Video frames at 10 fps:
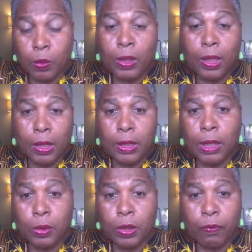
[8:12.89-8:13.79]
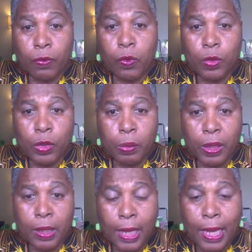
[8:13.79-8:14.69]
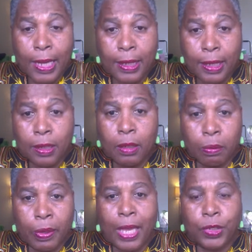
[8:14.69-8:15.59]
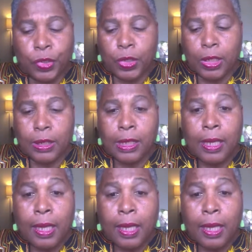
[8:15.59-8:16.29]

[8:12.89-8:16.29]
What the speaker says: with the exception, of course, being kind and compassionate